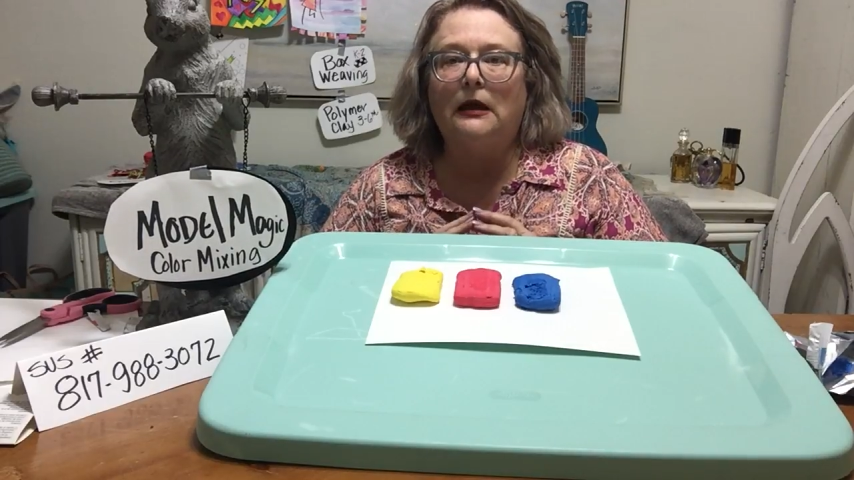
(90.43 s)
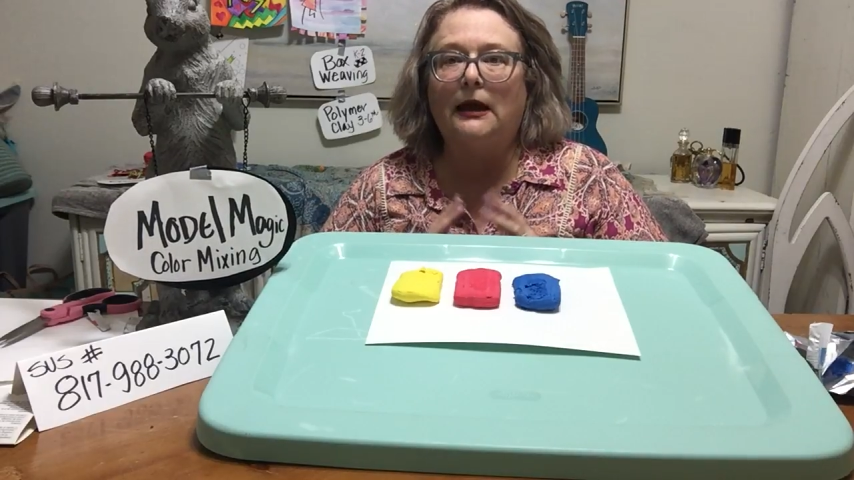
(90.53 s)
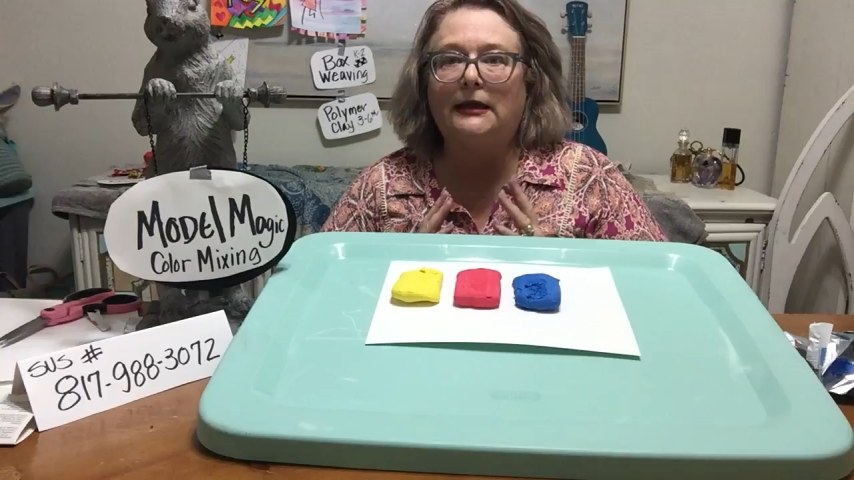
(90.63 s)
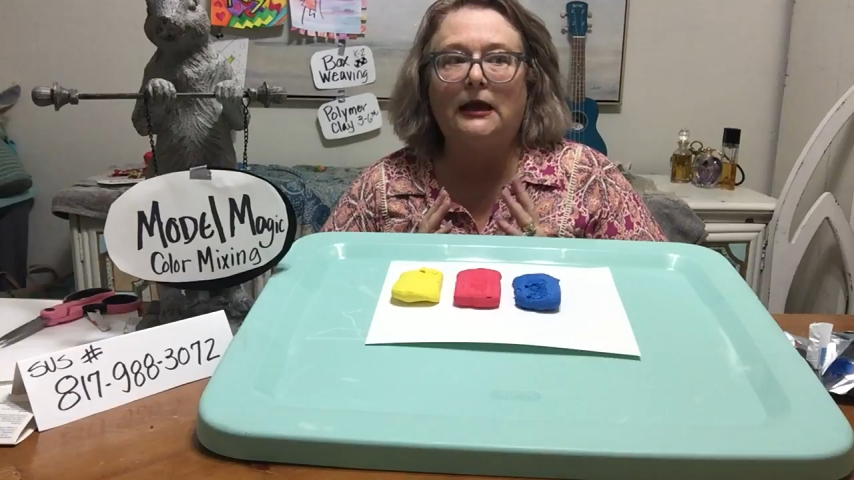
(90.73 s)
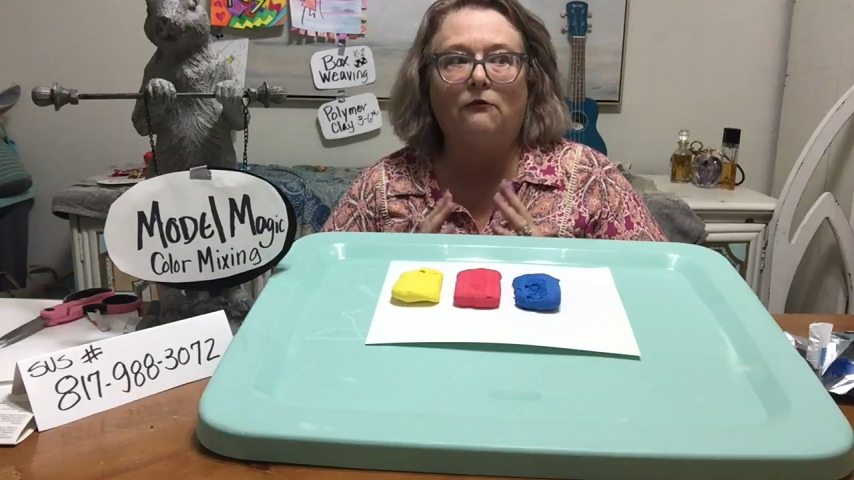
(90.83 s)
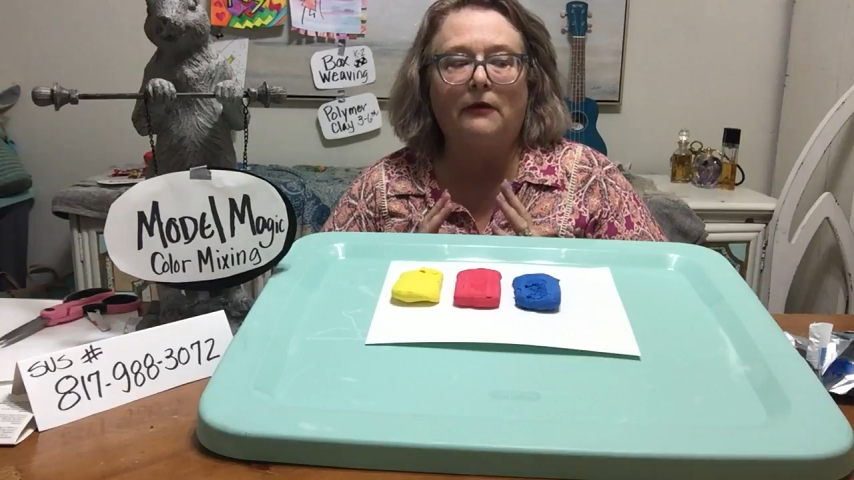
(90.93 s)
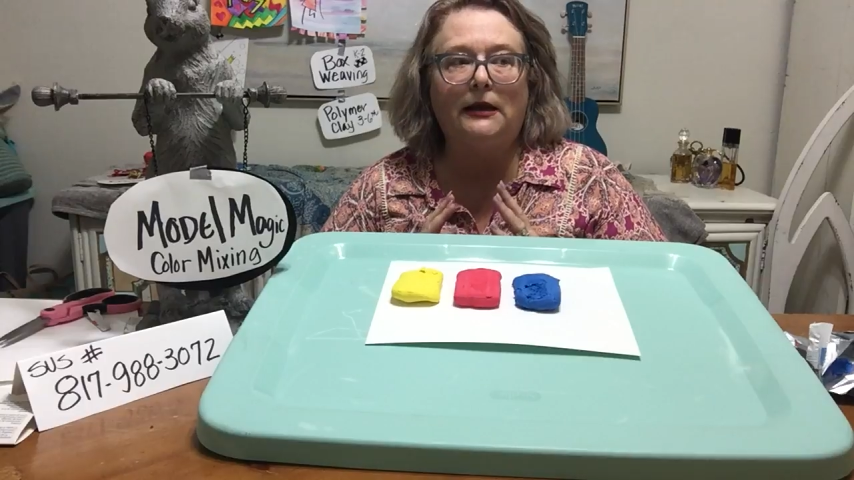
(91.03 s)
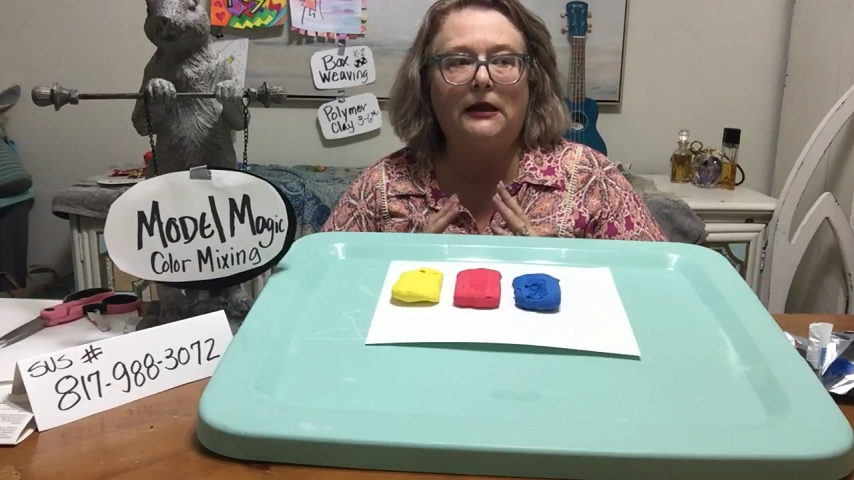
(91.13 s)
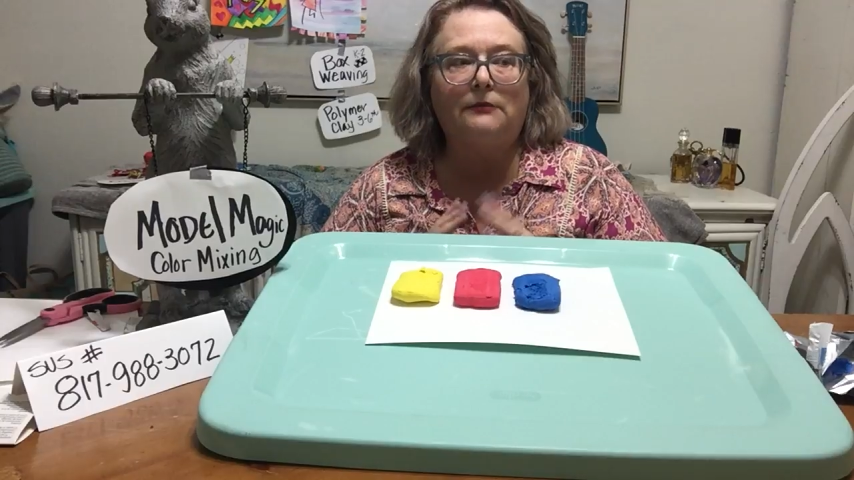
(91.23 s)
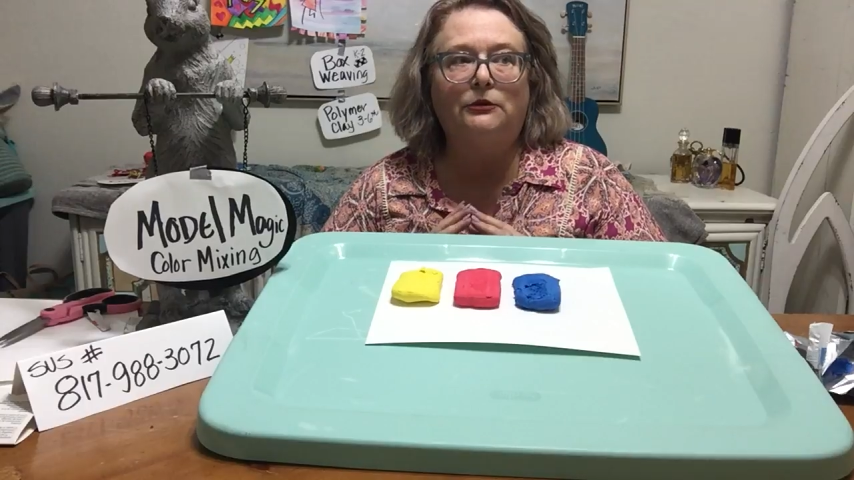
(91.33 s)
I can't run
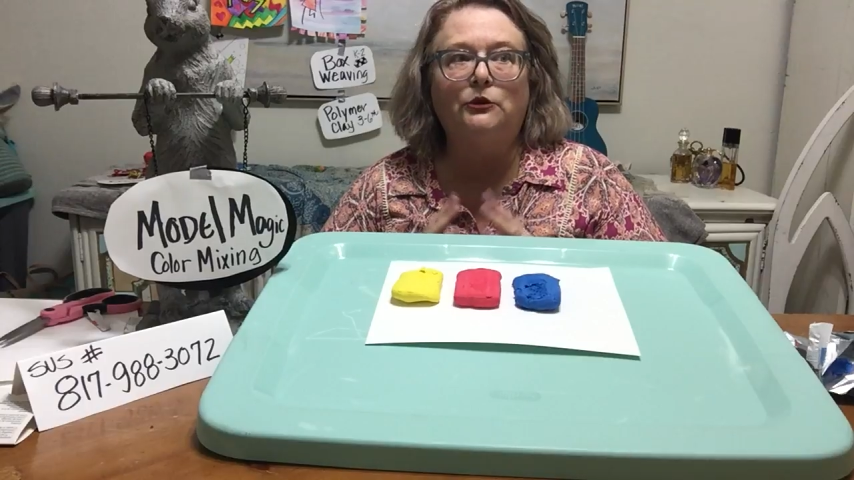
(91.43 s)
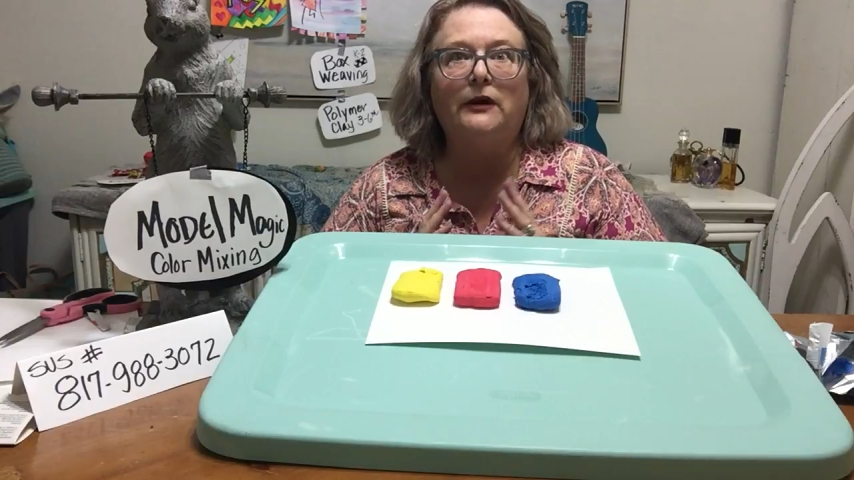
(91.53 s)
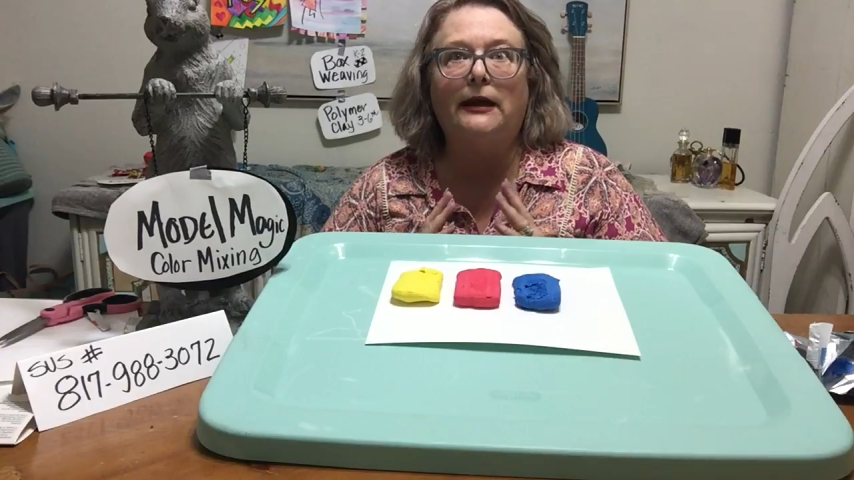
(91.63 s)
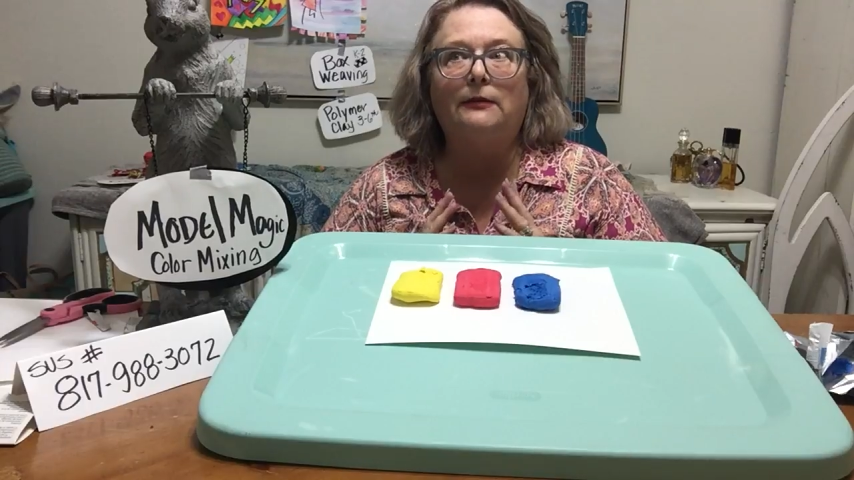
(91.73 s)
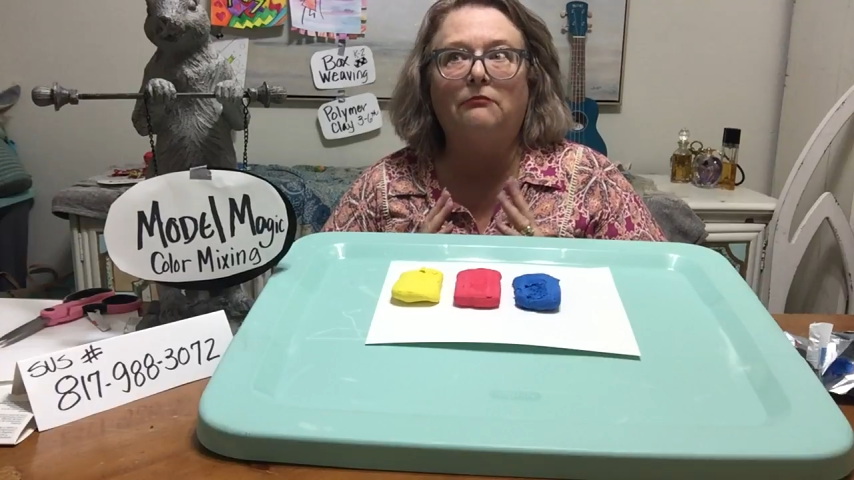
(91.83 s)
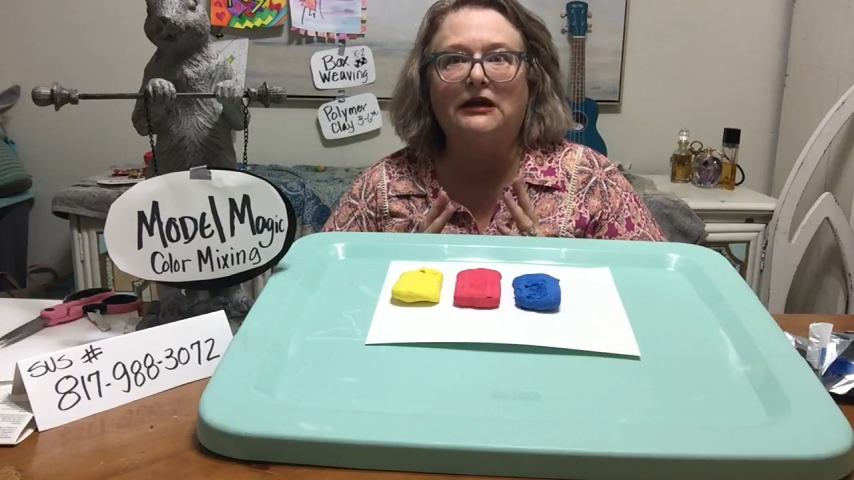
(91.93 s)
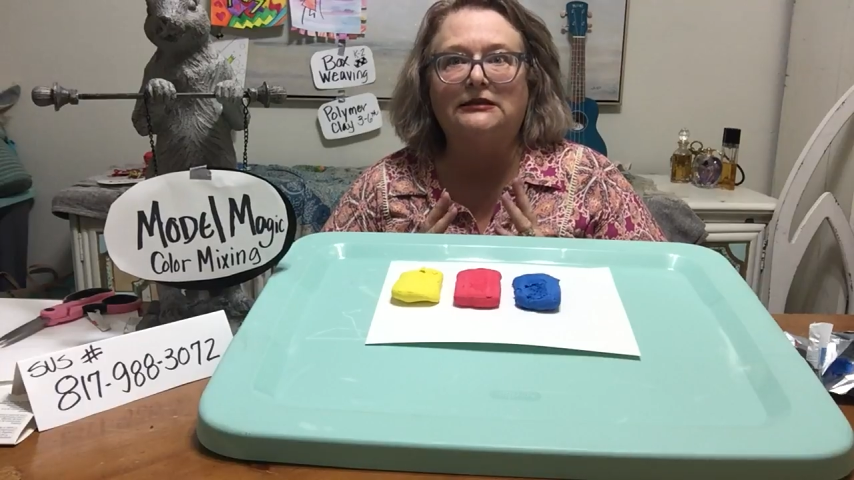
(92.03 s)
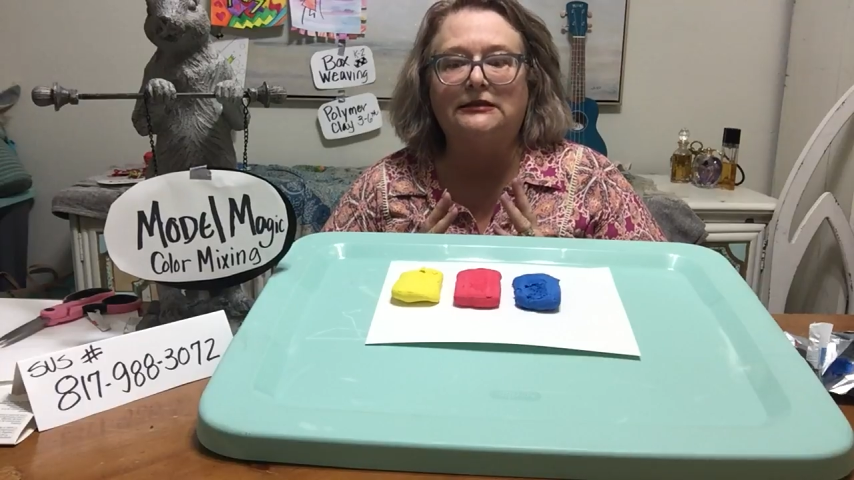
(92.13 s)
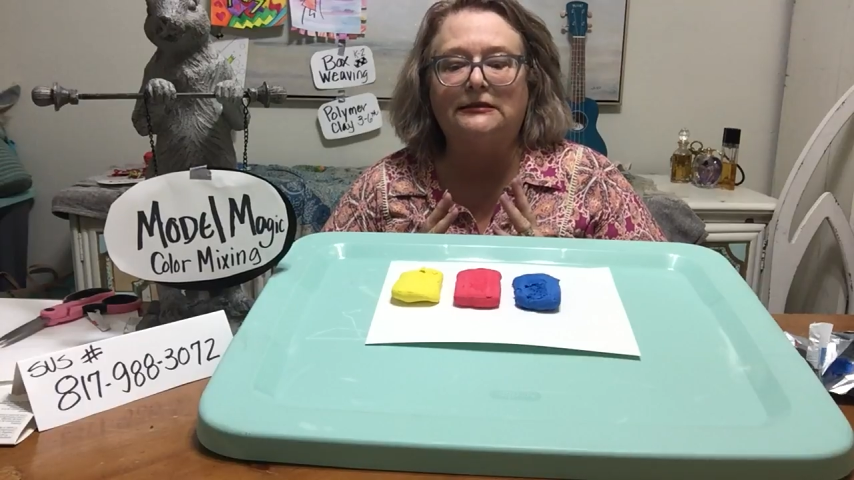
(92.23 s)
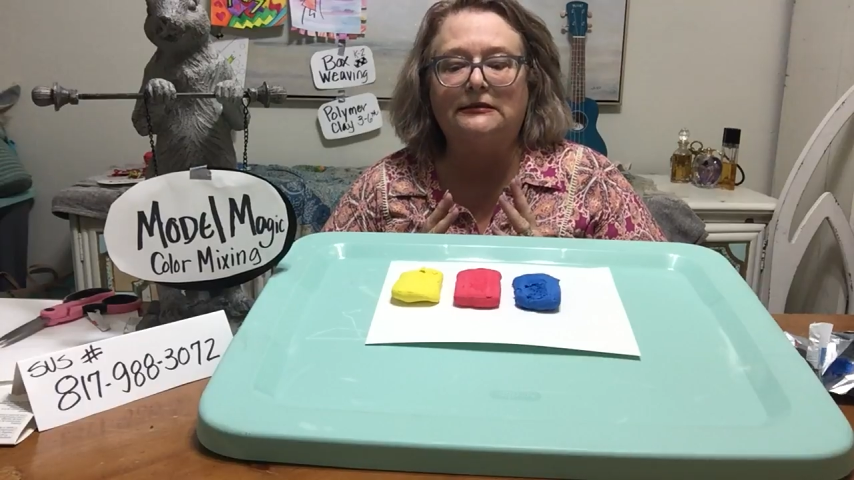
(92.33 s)
out of blue and
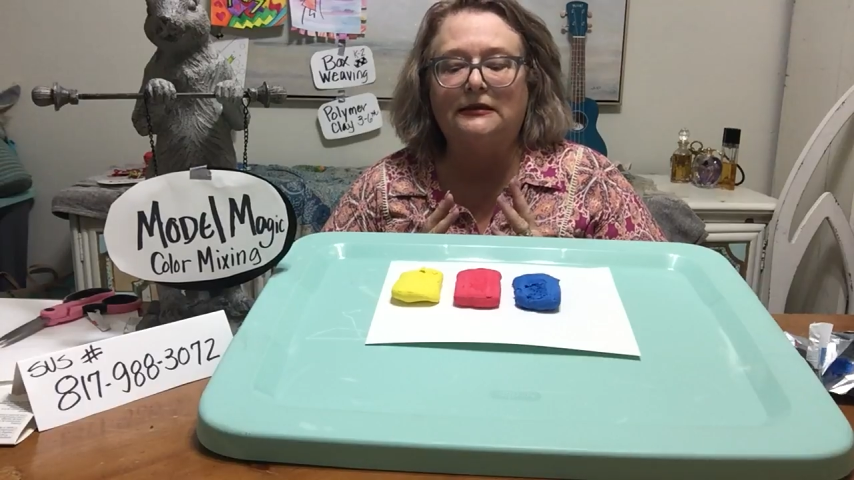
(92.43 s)
mix it.